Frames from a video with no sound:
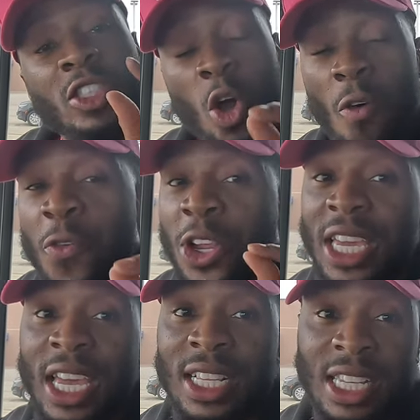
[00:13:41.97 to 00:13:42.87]
Don't
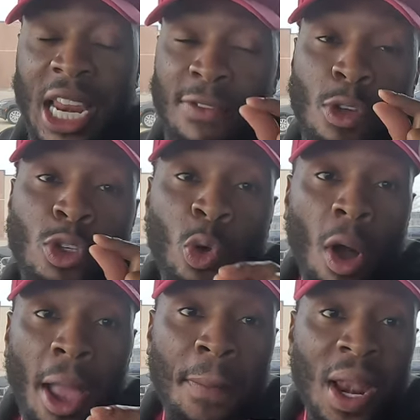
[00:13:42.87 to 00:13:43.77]
forget that if you
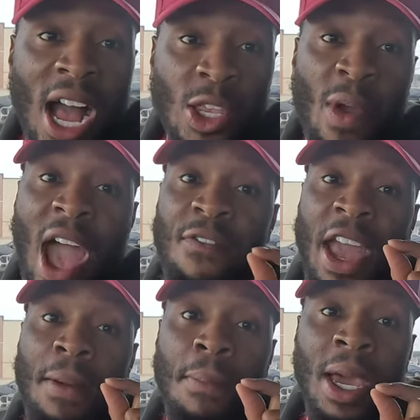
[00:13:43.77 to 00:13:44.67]
do a block, you have
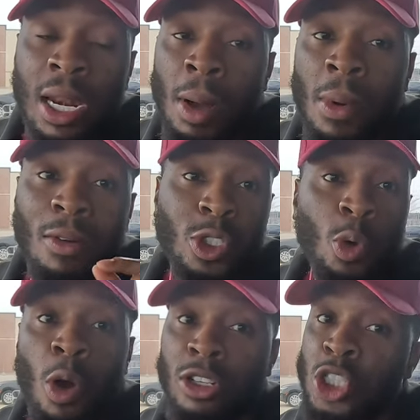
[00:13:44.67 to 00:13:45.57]
a minimum of
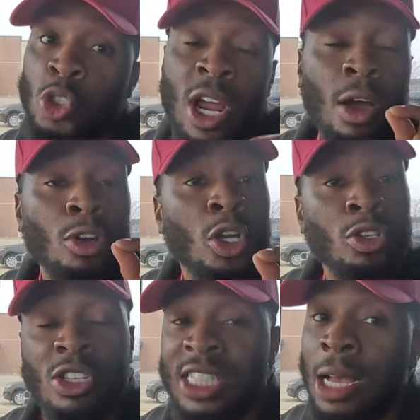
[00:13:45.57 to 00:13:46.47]
200. You're not gonna
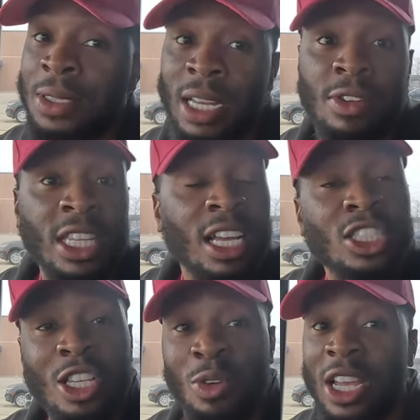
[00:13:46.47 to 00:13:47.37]
know your stops and everything
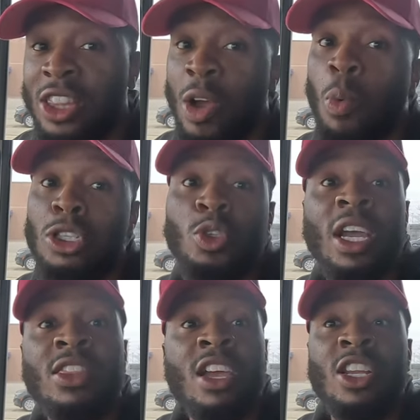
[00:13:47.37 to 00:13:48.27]
until you get there. Once
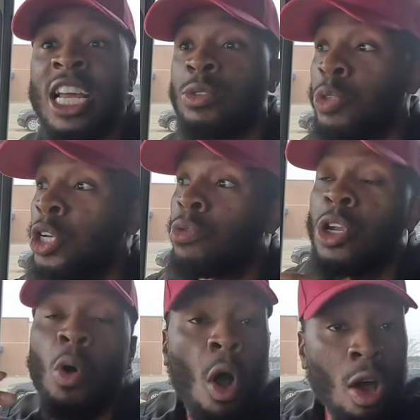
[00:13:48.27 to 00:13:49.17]
you get there, then that's when you're
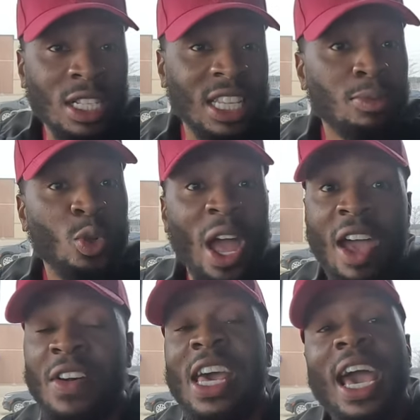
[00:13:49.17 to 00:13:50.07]
gonna know all the stops you
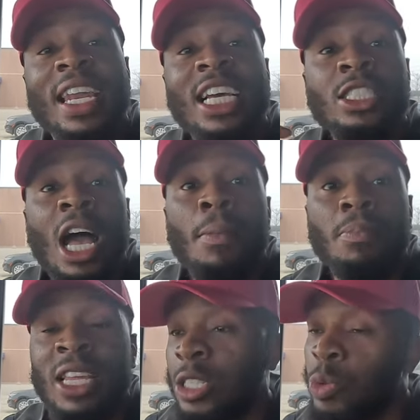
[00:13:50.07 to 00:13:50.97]
have, and that's
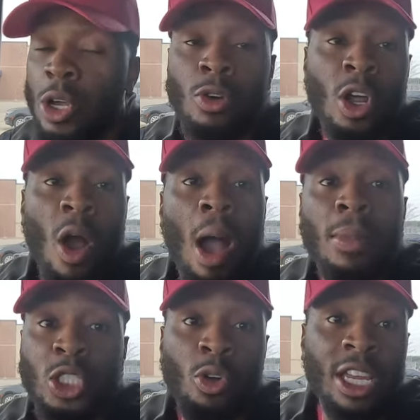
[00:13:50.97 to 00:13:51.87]
how that's when you're gonna know how
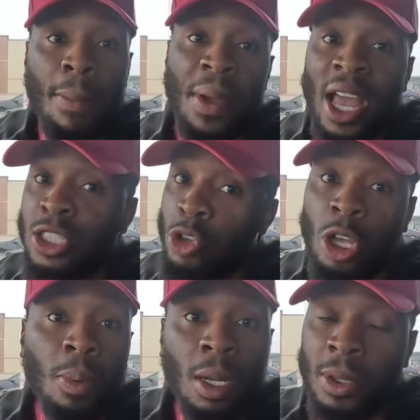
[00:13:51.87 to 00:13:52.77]
much you're gonna get paid so
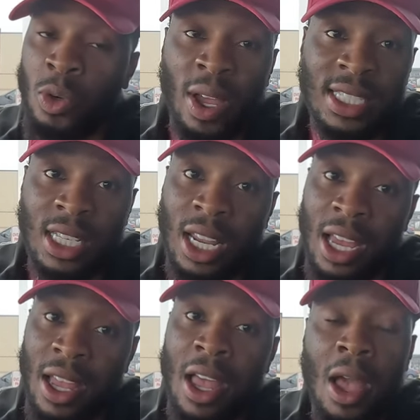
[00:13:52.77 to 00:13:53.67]
you can pull up on a new
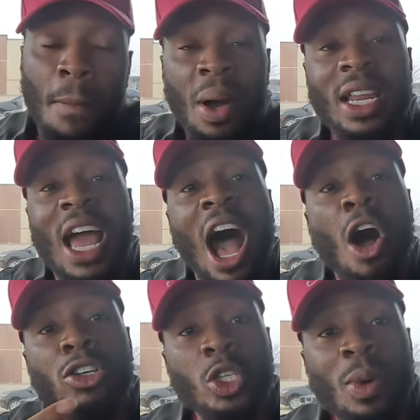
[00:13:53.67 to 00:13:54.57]
Escalade. But
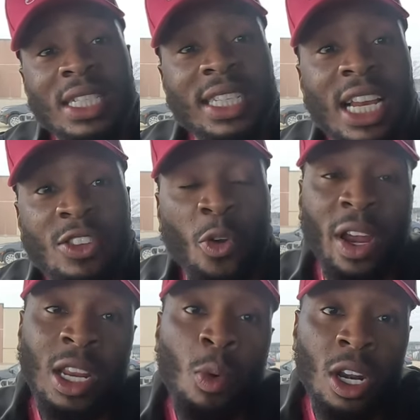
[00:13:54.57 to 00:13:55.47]
I also wanna say this,
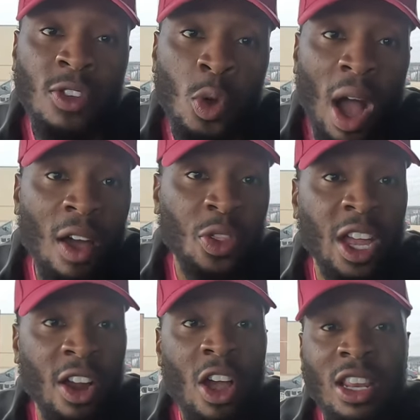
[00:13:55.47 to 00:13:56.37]
for any one of you out
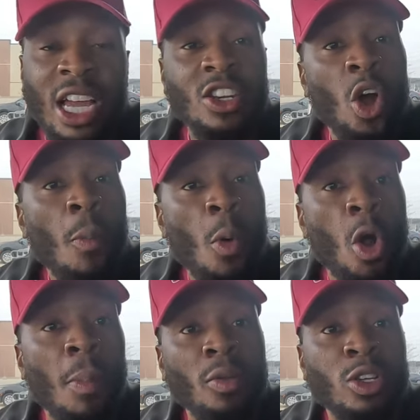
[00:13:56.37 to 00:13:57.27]
there that know
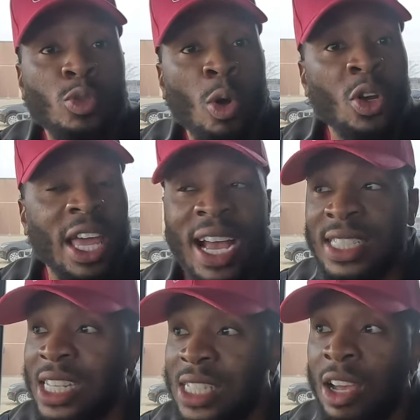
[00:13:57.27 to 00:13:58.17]
more about this Roadie
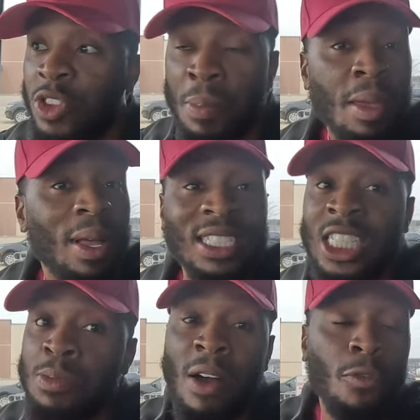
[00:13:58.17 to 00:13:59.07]
XD stuff than me, because
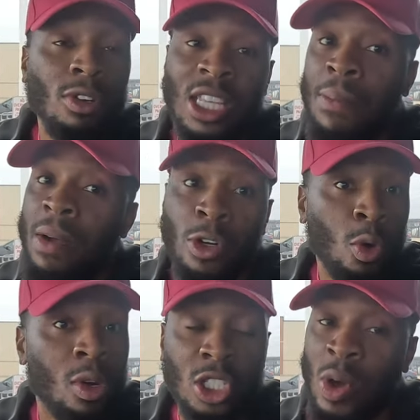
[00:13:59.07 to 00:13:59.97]
this is my first time ever
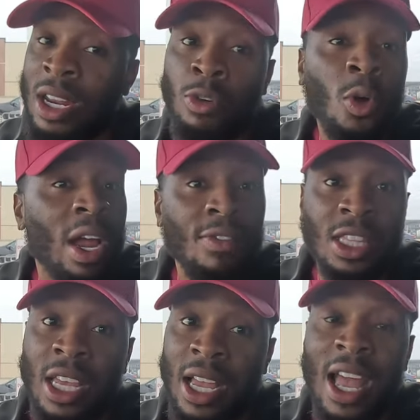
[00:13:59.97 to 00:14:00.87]
doing it, so I don't know
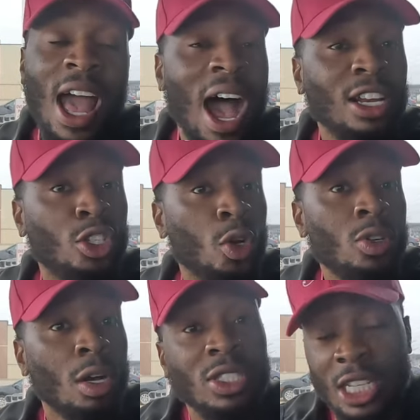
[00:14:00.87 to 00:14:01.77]
everything. I
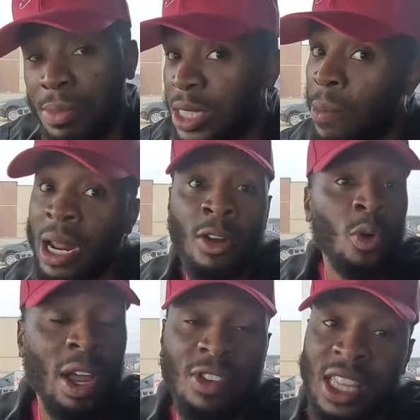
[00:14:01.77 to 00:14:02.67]
do know some stuff, but
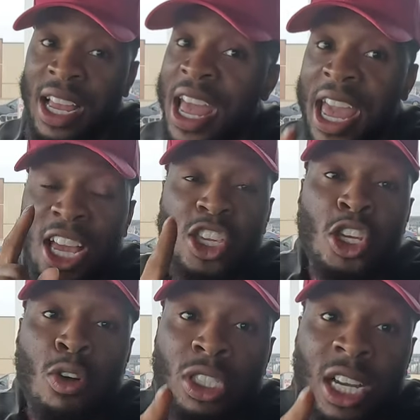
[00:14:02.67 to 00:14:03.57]
know everything. And
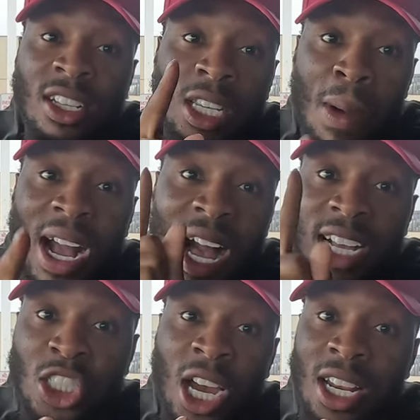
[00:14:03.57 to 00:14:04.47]
huge shout out to my
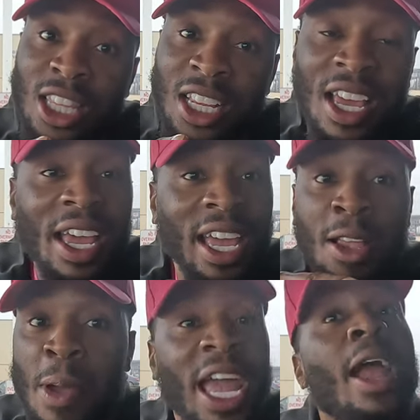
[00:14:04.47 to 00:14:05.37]
guy, Jonathan.
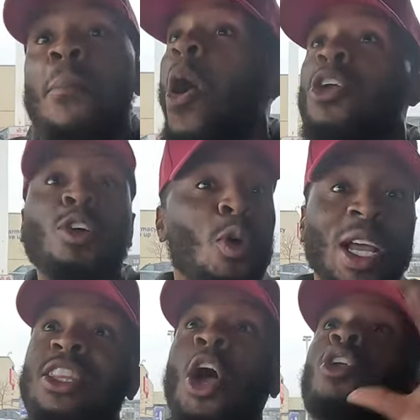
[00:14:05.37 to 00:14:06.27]
He, he a part of the
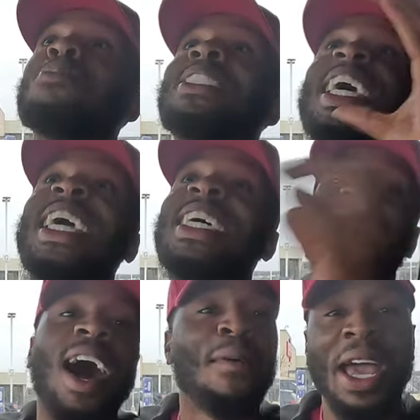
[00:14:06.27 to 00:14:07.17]
crew, he throw them
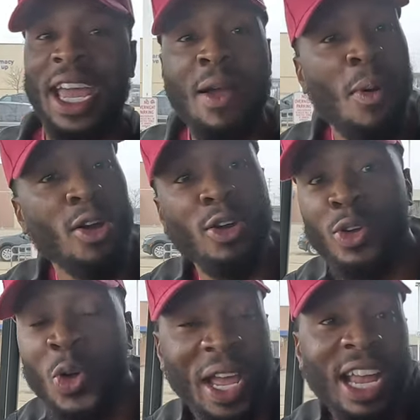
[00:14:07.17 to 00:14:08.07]
C's up! He a part
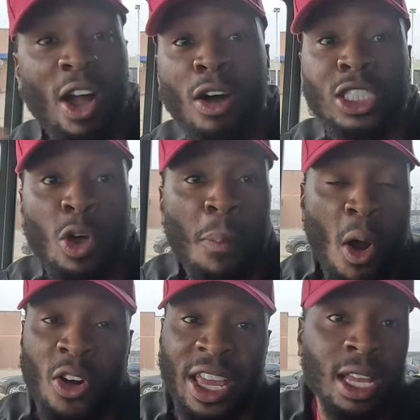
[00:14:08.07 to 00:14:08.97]
of the crew, and he also
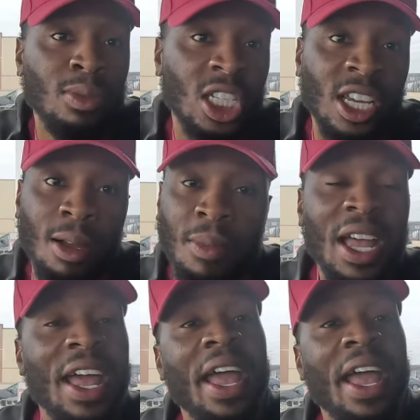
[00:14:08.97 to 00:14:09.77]
part of MGM.